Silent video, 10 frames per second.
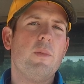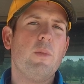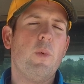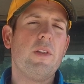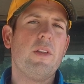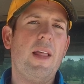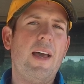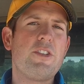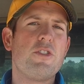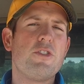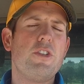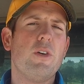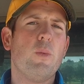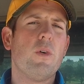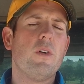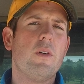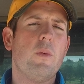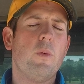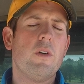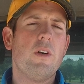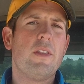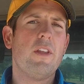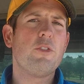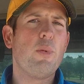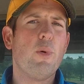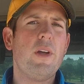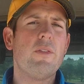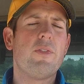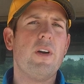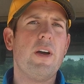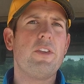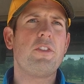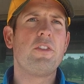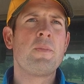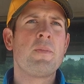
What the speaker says: what last year's yield were at this point for us.